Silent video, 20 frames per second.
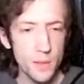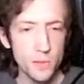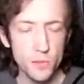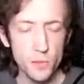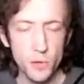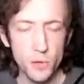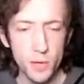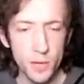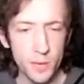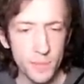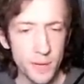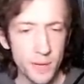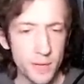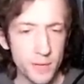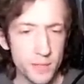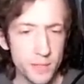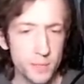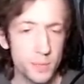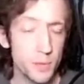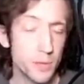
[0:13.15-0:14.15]
talking
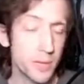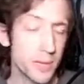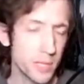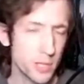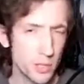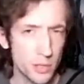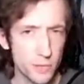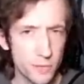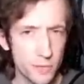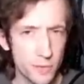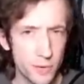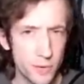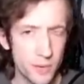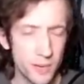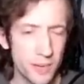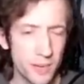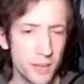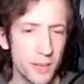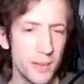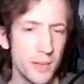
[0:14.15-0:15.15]
about the potential
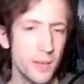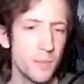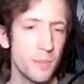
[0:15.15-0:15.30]
for